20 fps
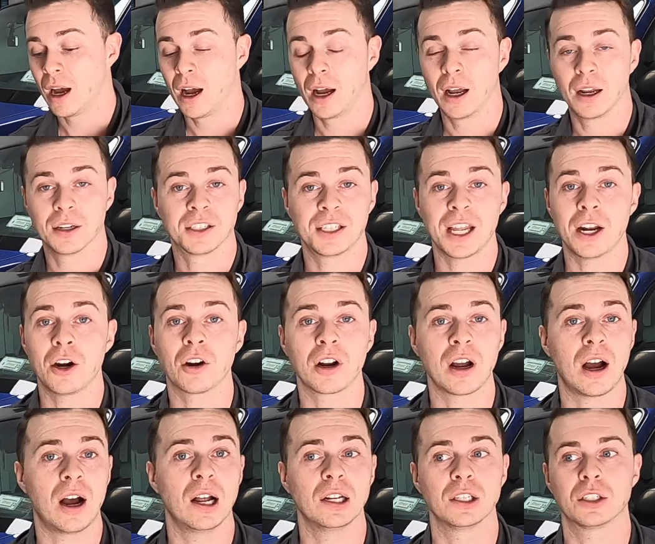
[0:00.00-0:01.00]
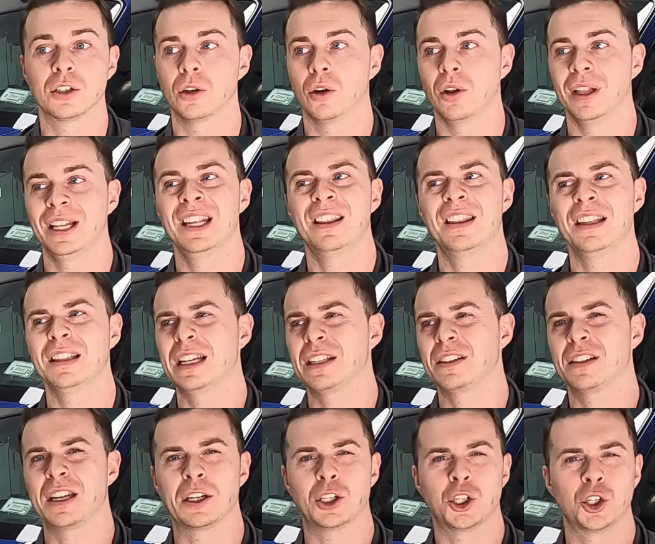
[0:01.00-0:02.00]
center console, anything that's
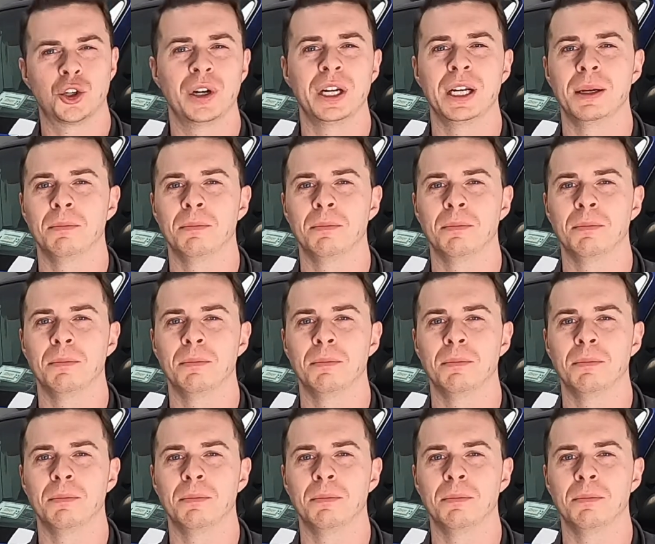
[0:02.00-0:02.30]
like trim,